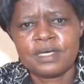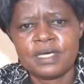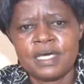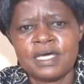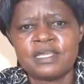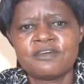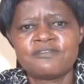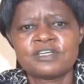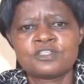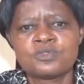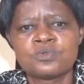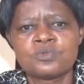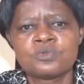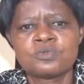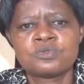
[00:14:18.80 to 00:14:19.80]
Endeavor
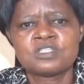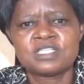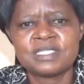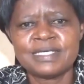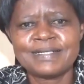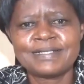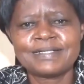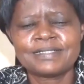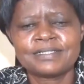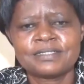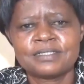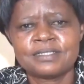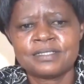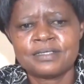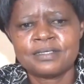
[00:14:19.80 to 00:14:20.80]
to seek
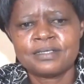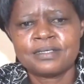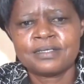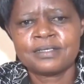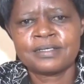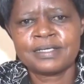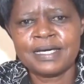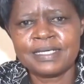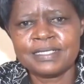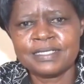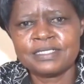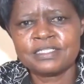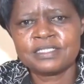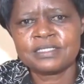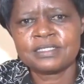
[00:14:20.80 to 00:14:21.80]

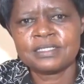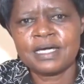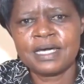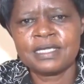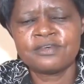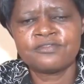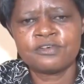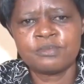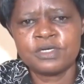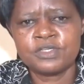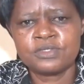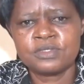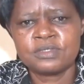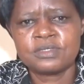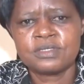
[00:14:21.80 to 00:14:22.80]
guidance and
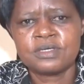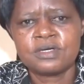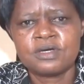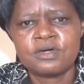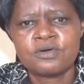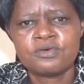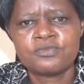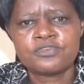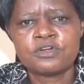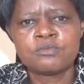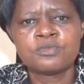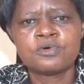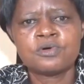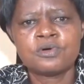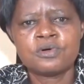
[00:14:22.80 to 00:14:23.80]
information
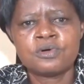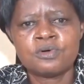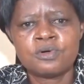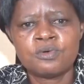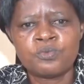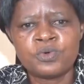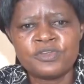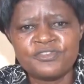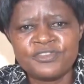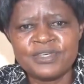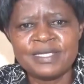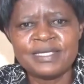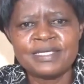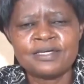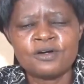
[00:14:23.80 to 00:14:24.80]
from
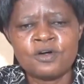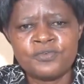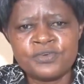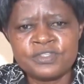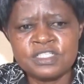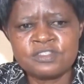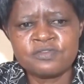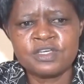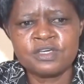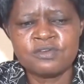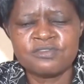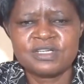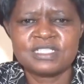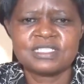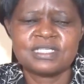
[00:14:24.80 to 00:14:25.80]
within offices of the
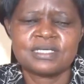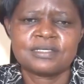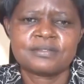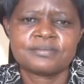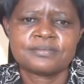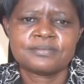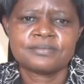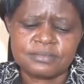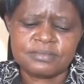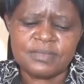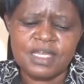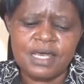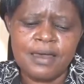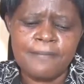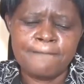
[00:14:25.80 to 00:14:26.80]
university.
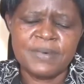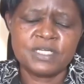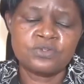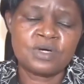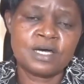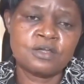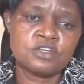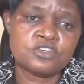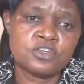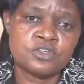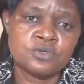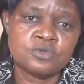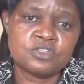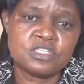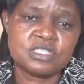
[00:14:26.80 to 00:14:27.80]
But you can also
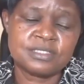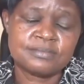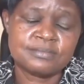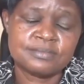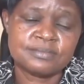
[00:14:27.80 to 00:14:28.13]
use